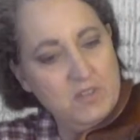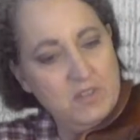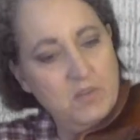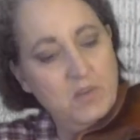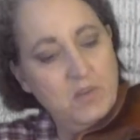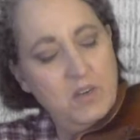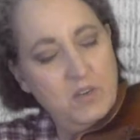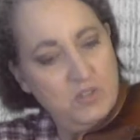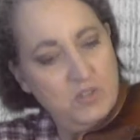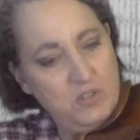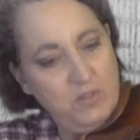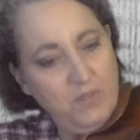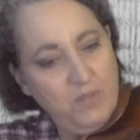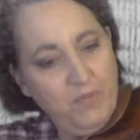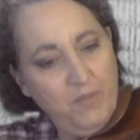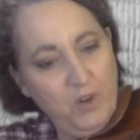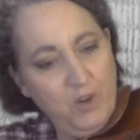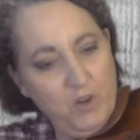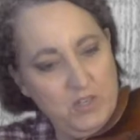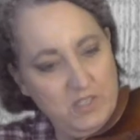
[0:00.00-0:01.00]
So here's the
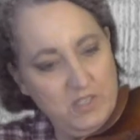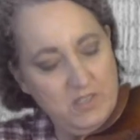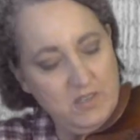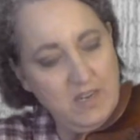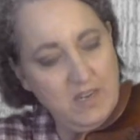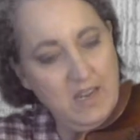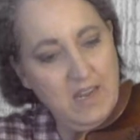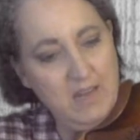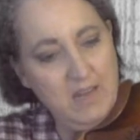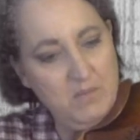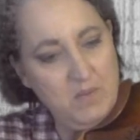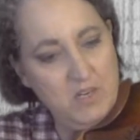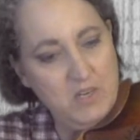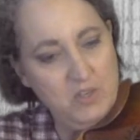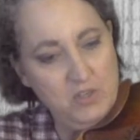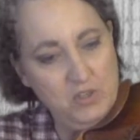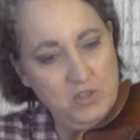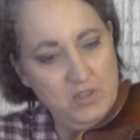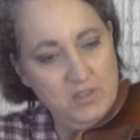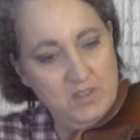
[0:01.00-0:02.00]
first 8
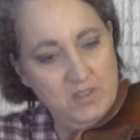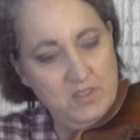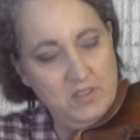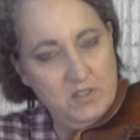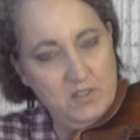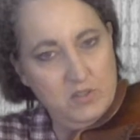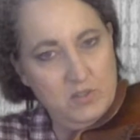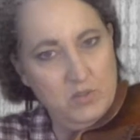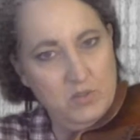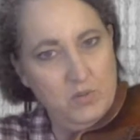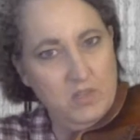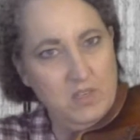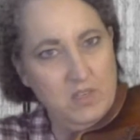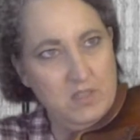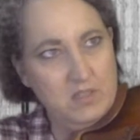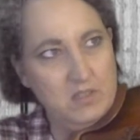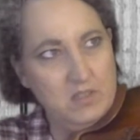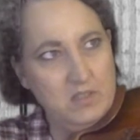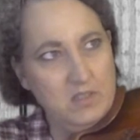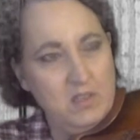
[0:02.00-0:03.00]
measures. Let's do
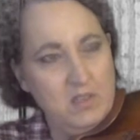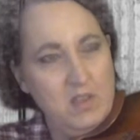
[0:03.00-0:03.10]
this